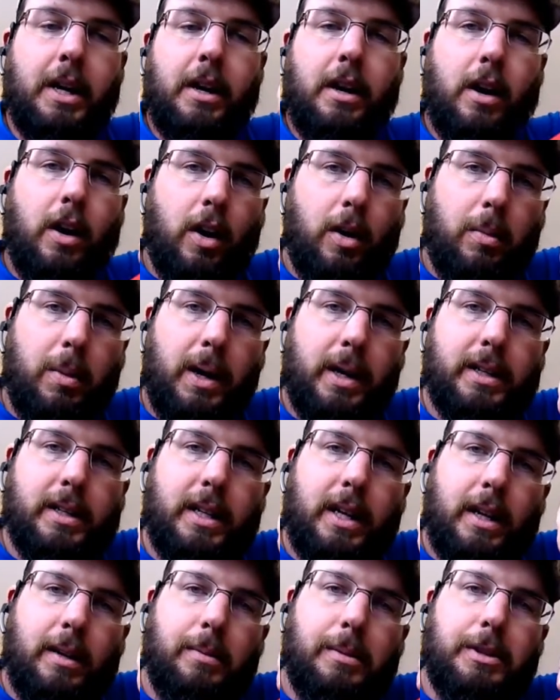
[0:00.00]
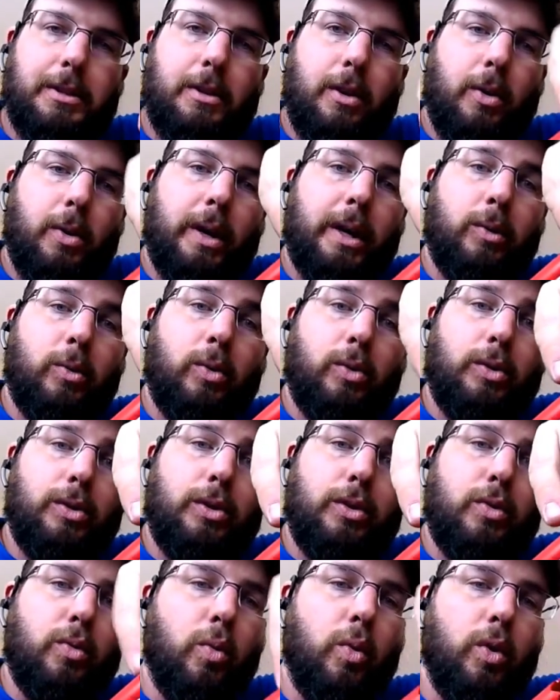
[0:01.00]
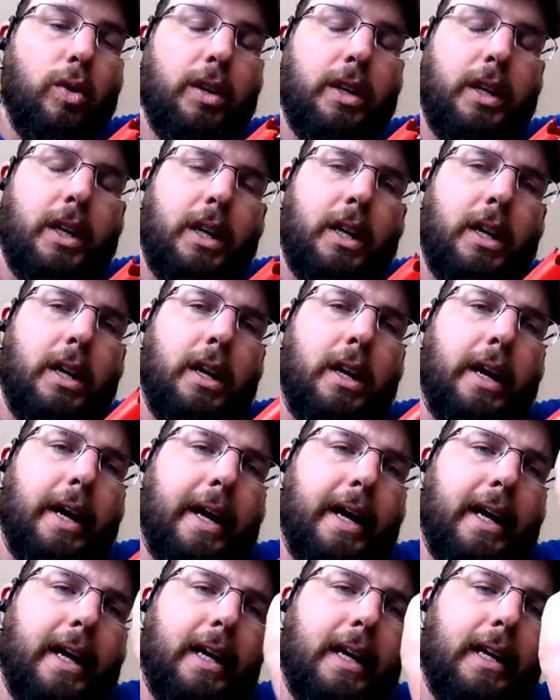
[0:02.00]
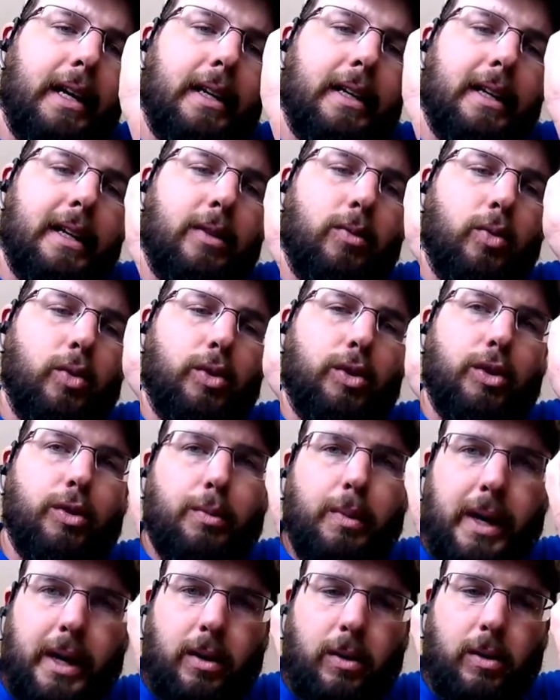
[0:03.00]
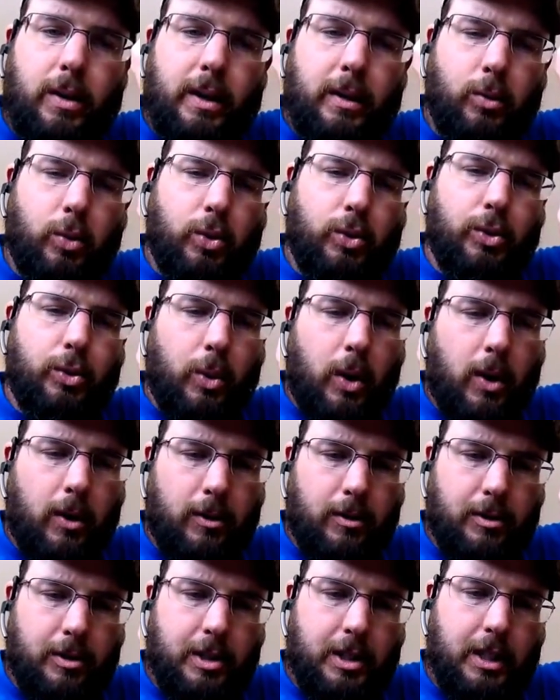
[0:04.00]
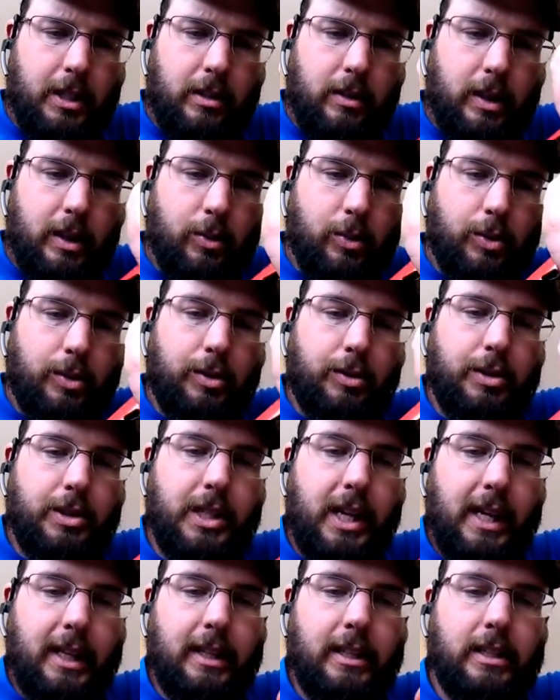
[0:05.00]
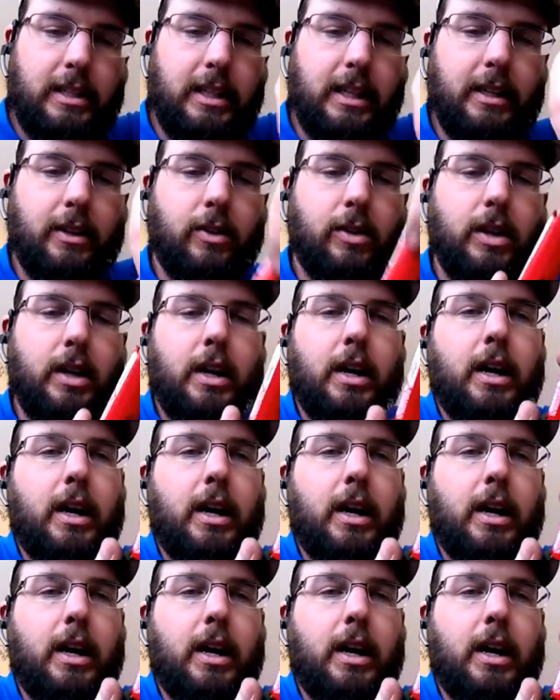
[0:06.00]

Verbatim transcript: Carbide tipped, so it will do wood and it will do metal, and it will do hardened steel, it will do stainless steel.